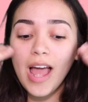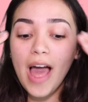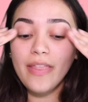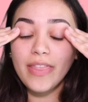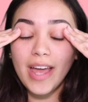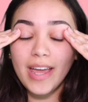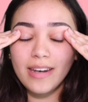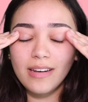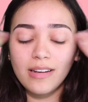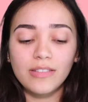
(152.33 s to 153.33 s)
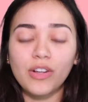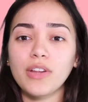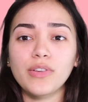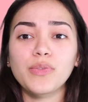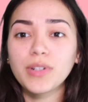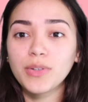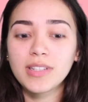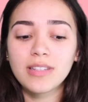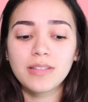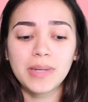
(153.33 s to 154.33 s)
and then, sorry, those weird
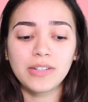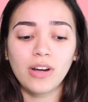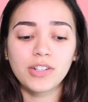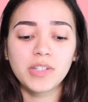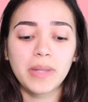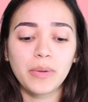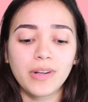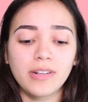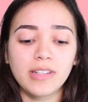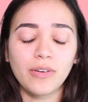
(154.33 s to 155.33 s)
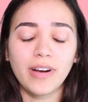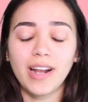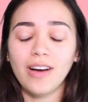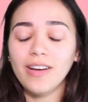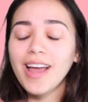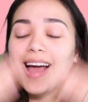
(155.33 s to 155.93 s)
noises, my dog, she's playing with her tail right now.